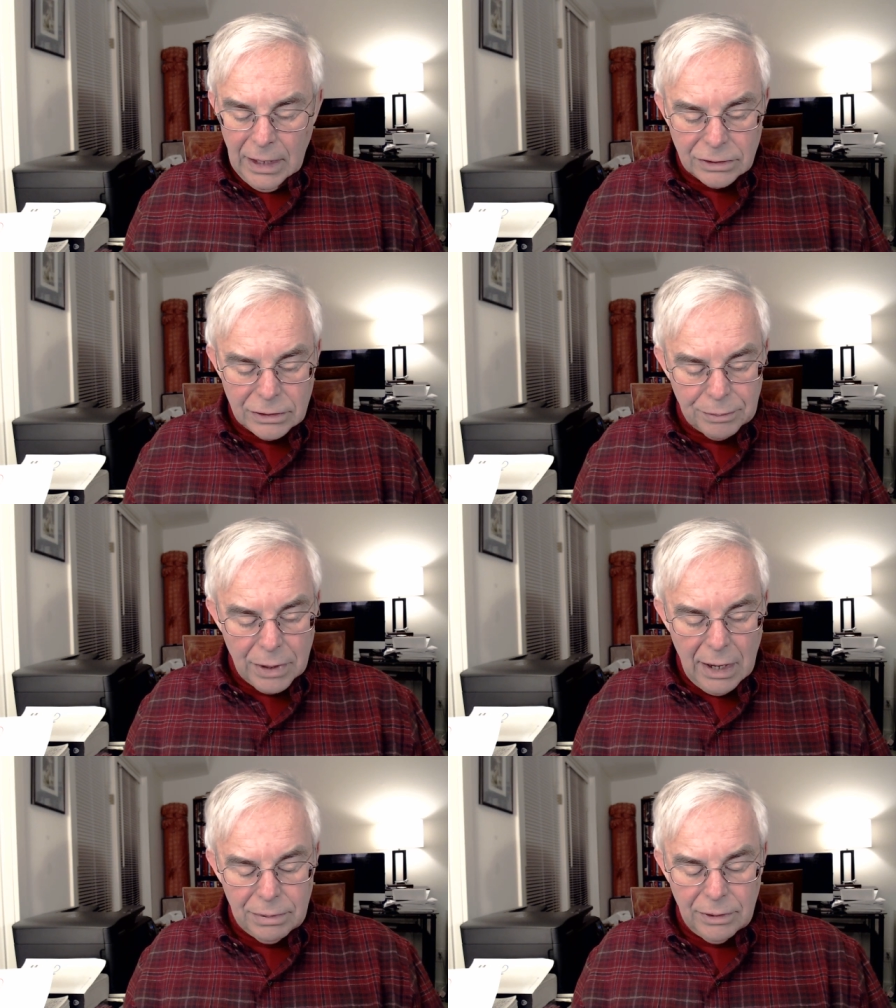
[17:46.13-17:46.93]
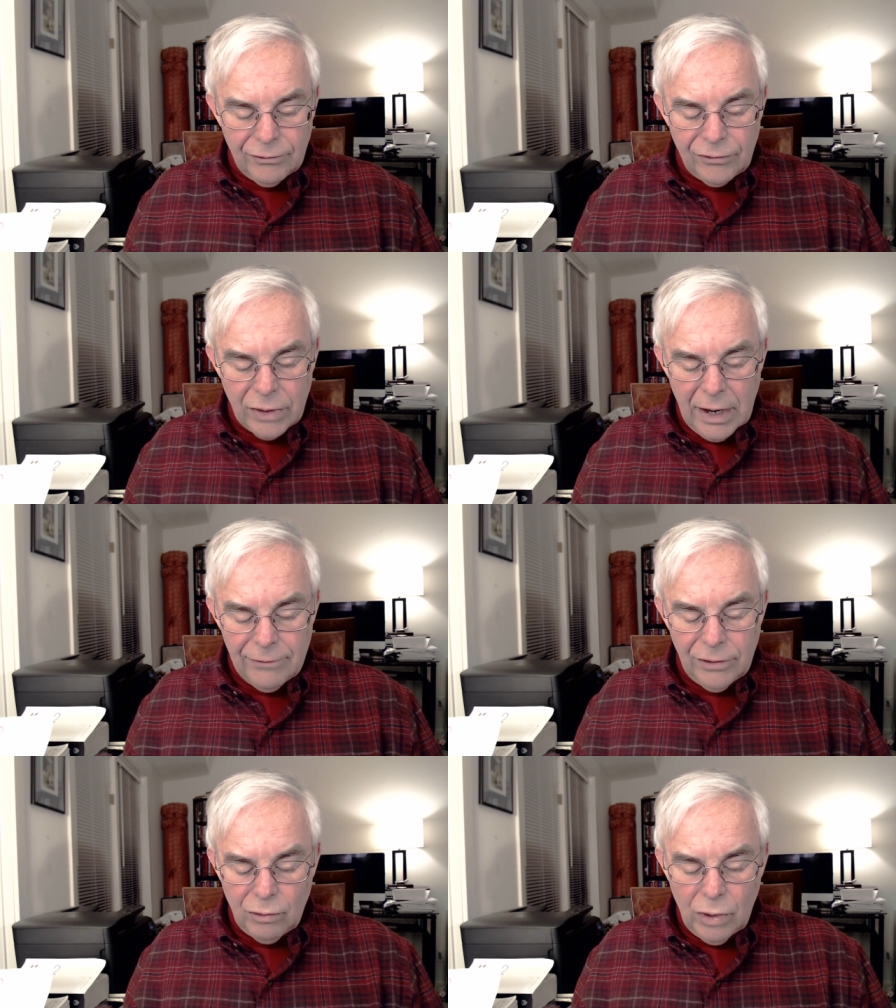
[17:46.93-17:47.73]
It's a problem for
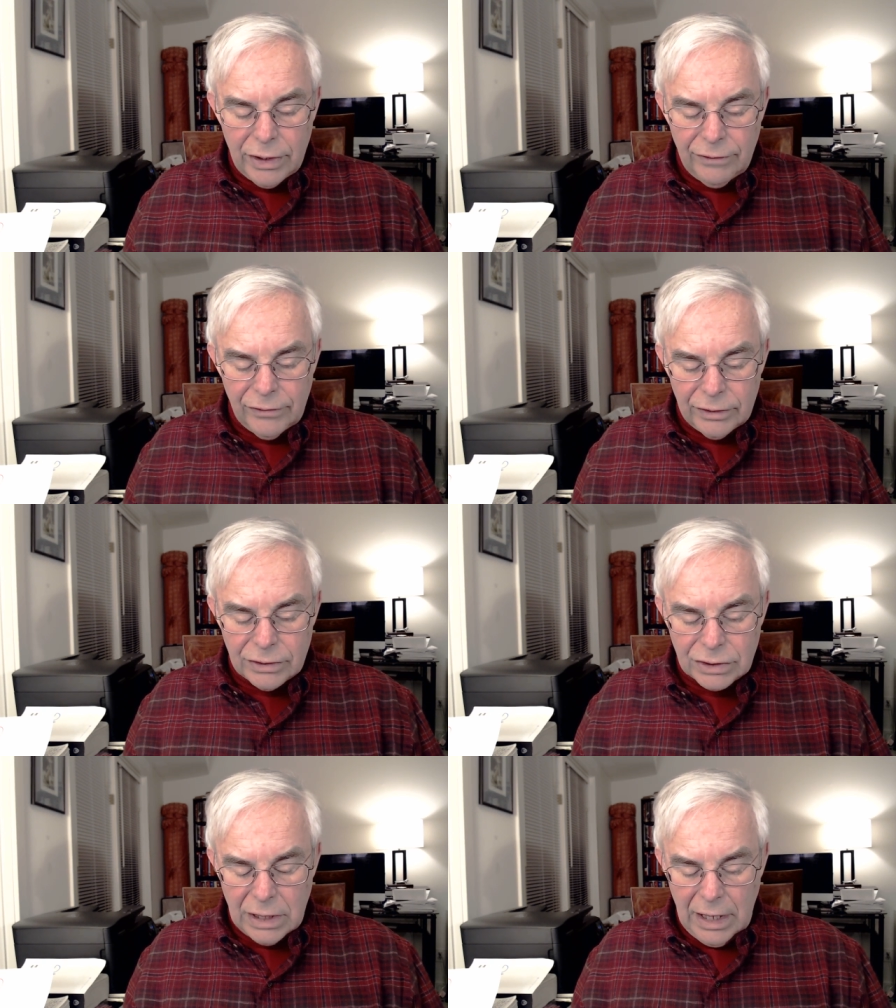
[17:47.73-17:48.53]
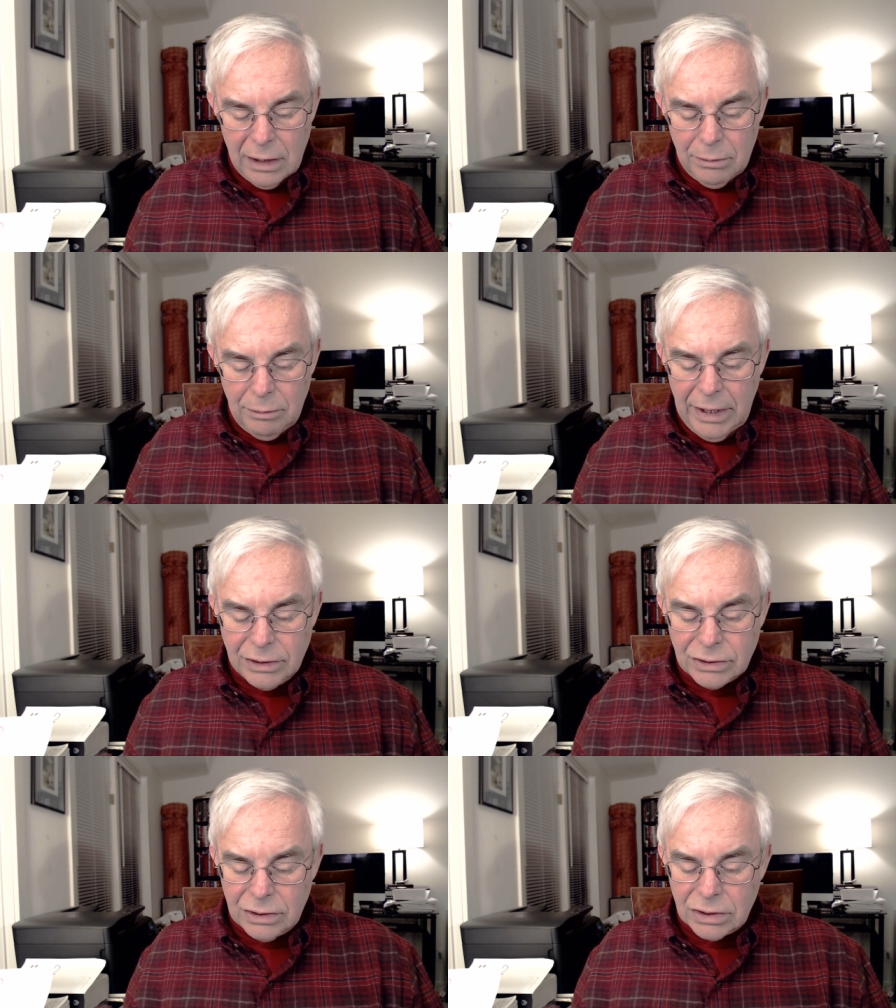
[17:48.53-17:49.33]
every one of us, and it
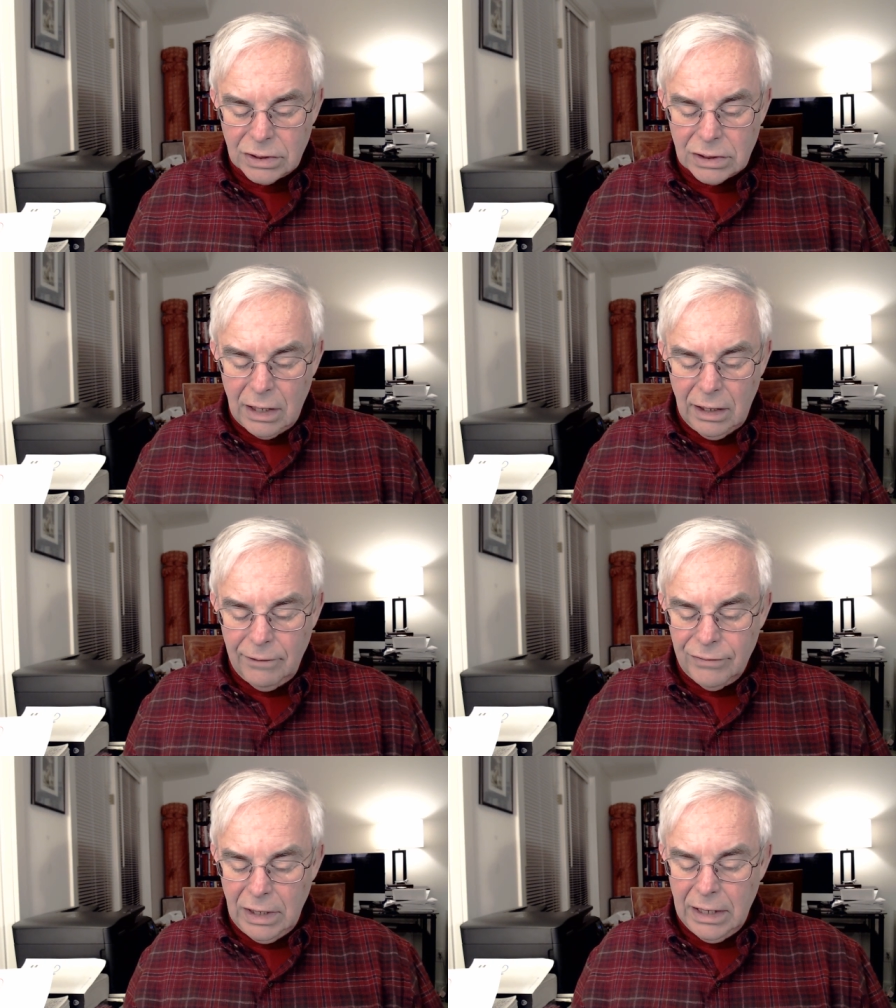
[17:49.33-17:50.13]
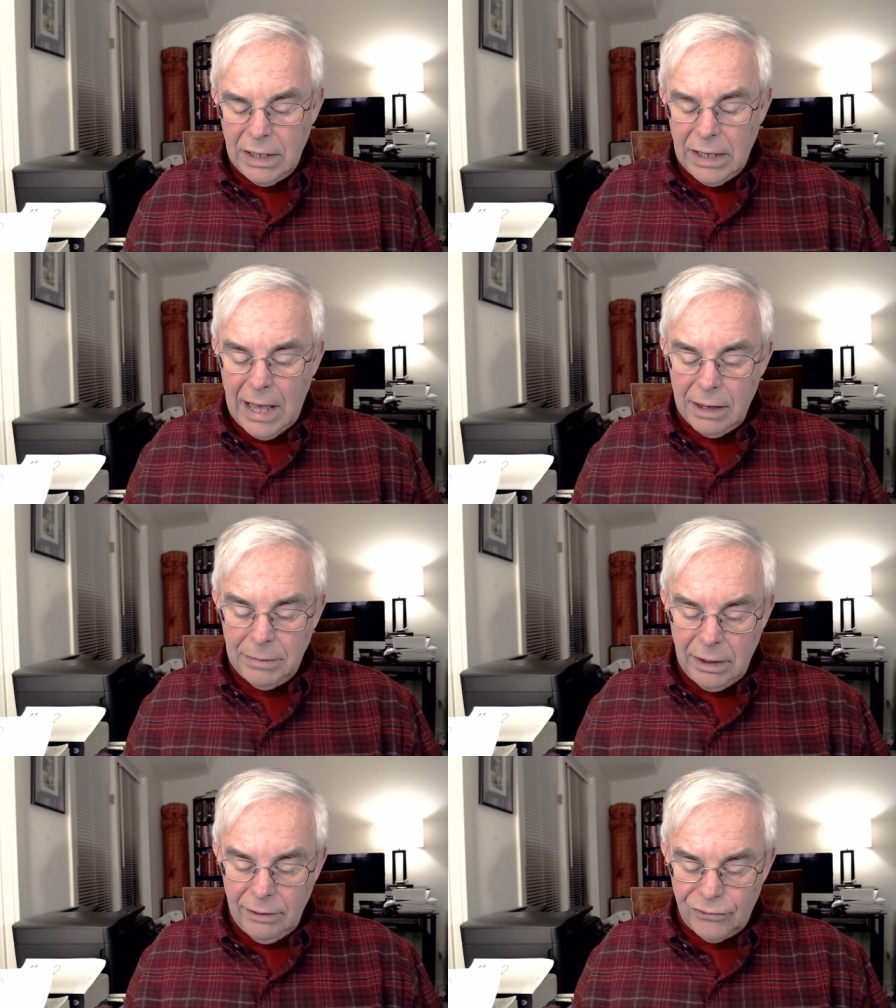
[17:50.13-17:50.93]
makes the study of the
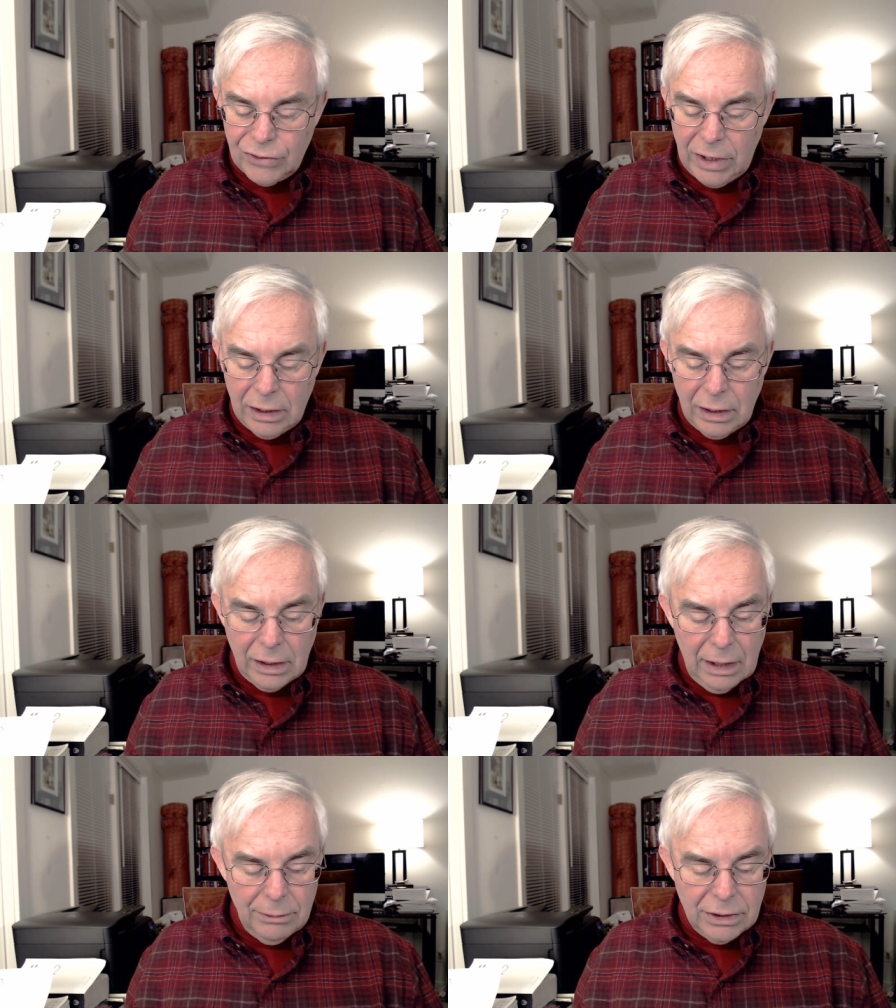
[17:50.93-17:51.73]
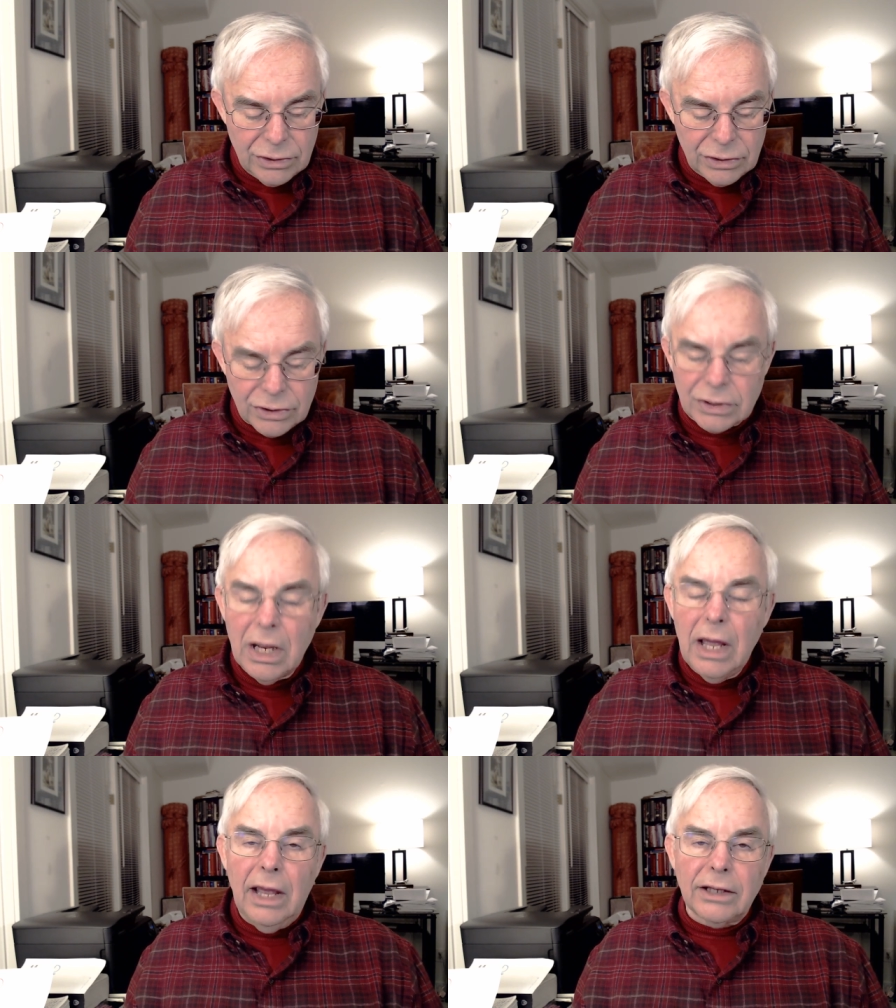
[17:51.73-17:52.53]
anatomy of psychic images
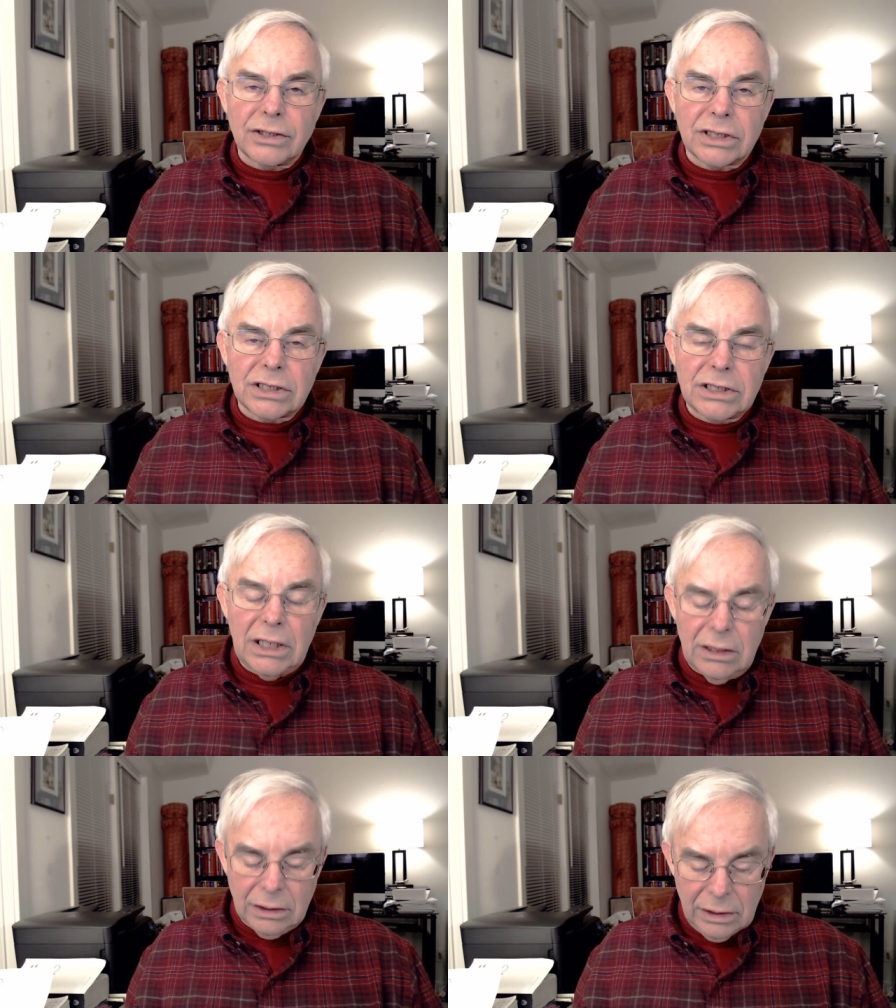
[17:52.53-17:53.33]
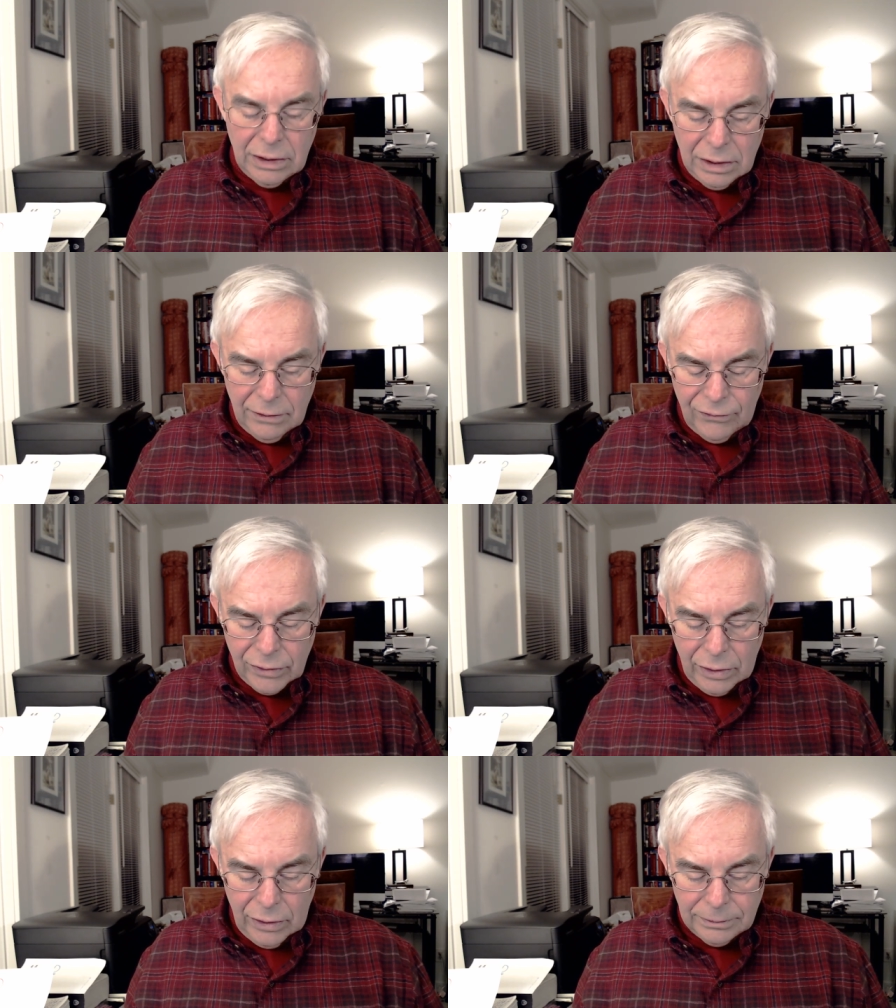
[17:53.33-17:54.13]
exceedingly
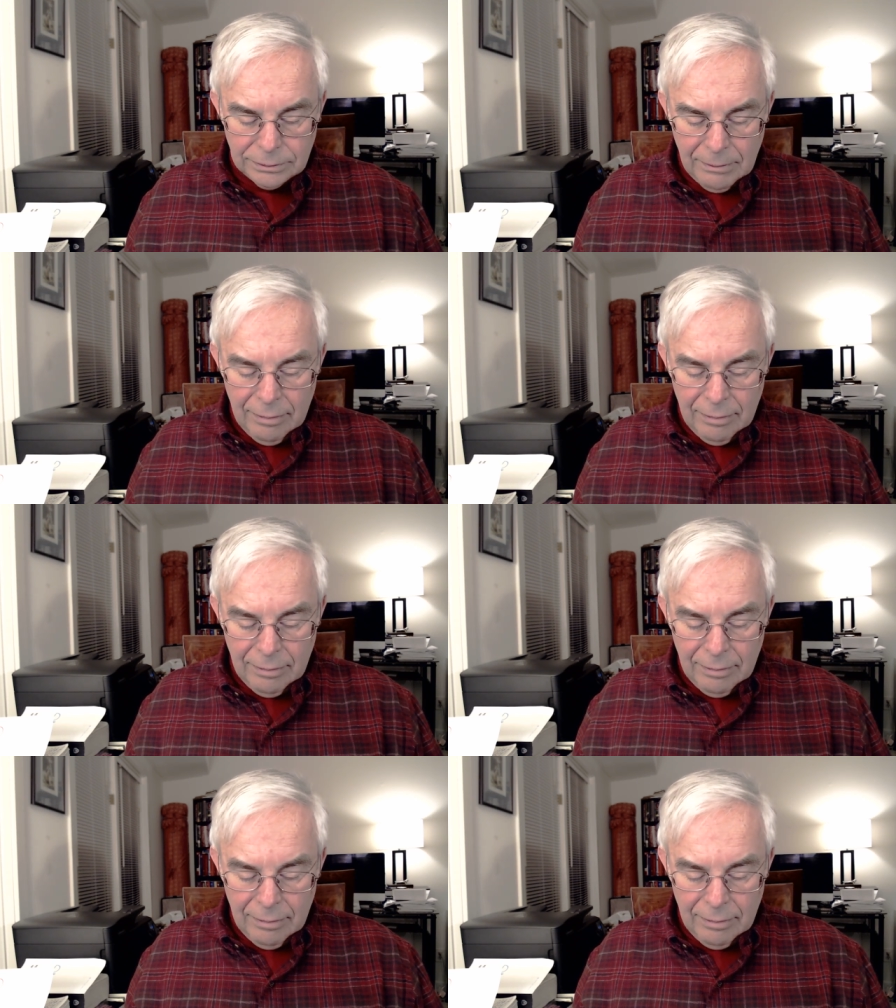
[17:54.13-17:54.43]
difficult.